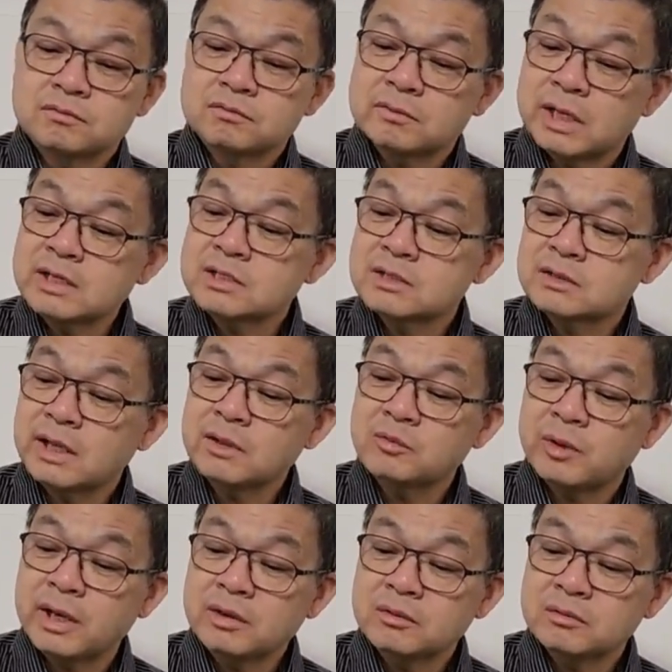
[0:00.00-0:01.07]
nice,
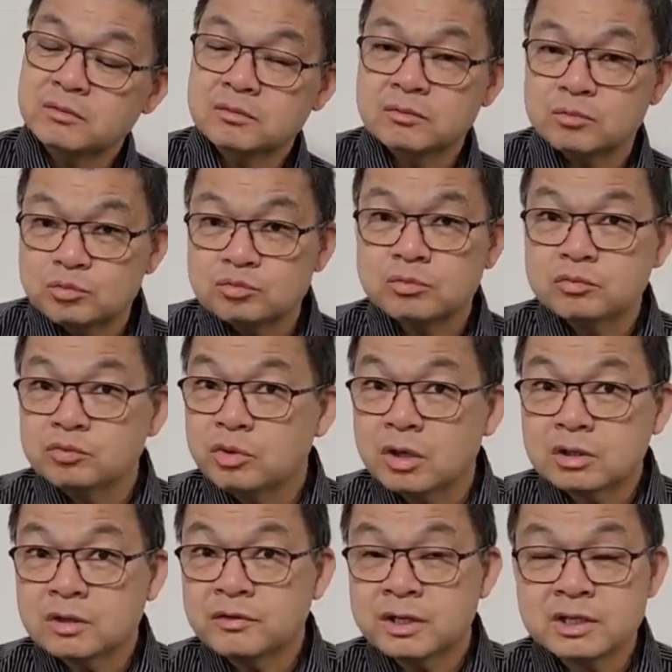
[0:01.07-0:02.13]
lightweight,
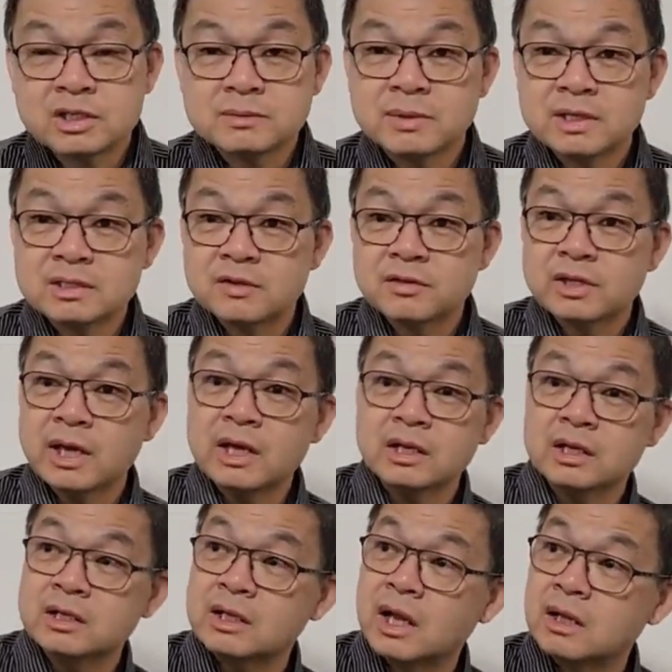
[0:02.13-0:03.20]
relatively inexpensive, again
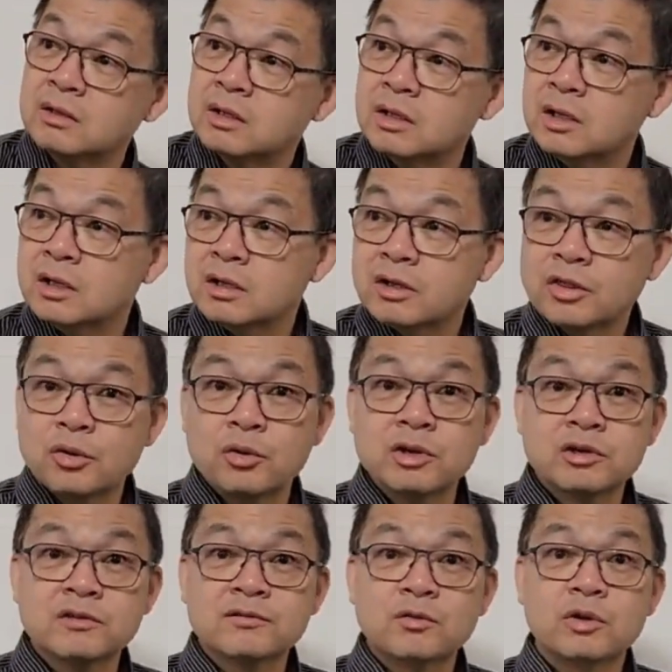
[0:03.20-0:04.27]
in that 30
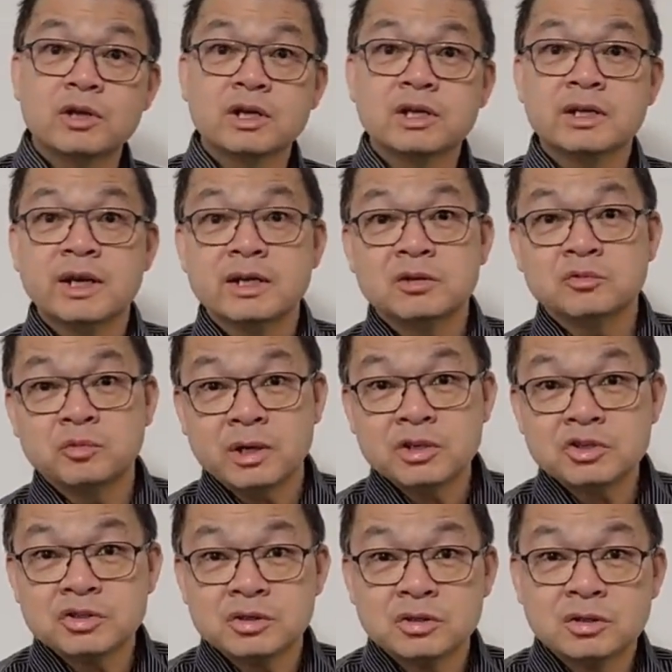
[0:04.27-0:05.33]
to 40 Canadian
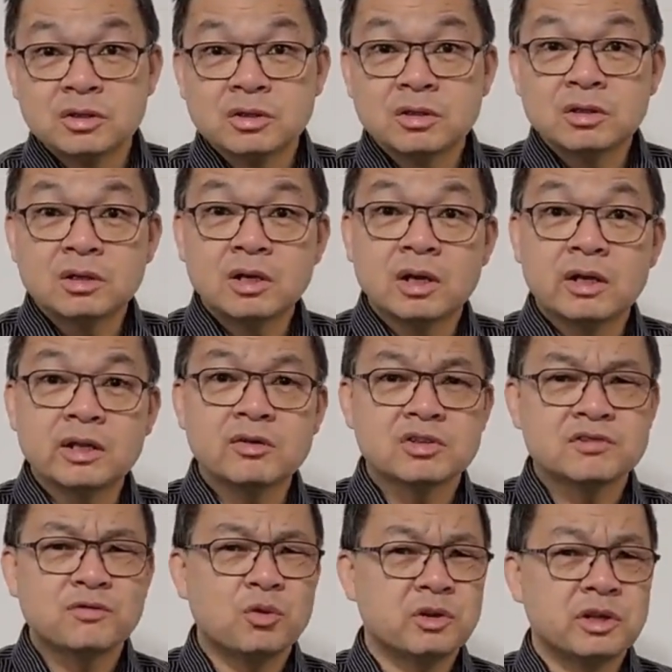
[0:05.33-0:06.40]
range. I think it
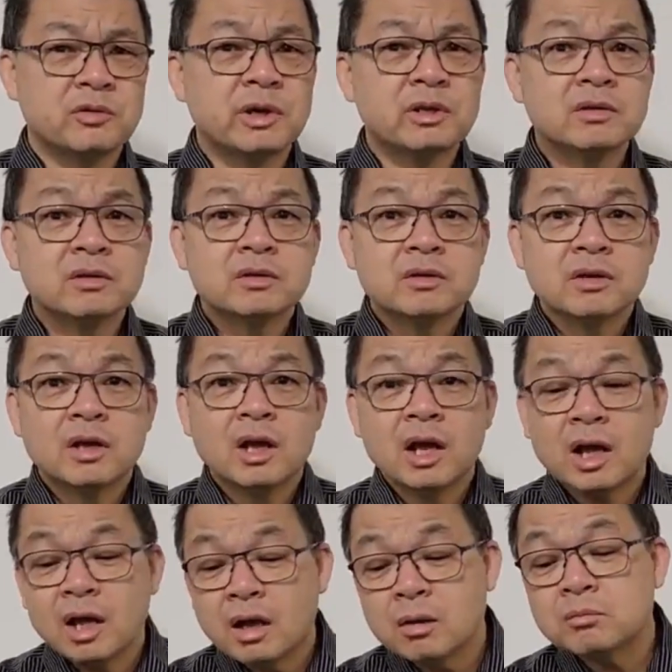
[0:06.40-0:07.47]
was 40, right?
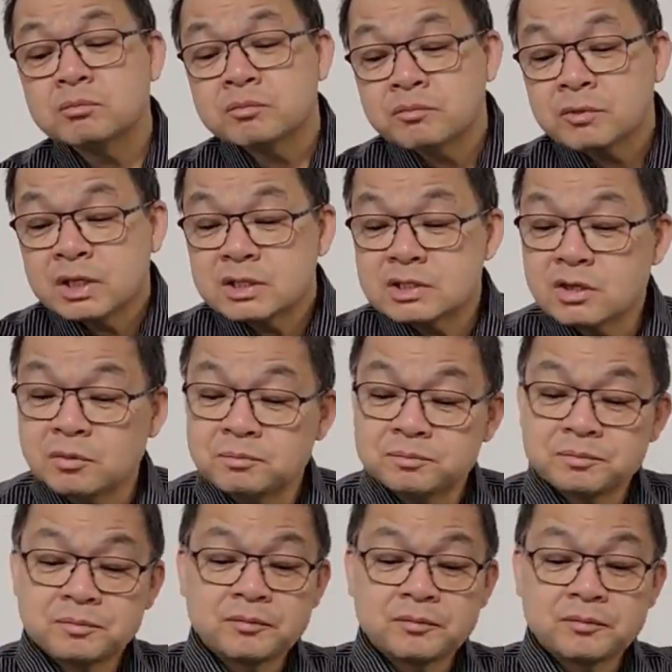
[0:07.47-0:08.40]
So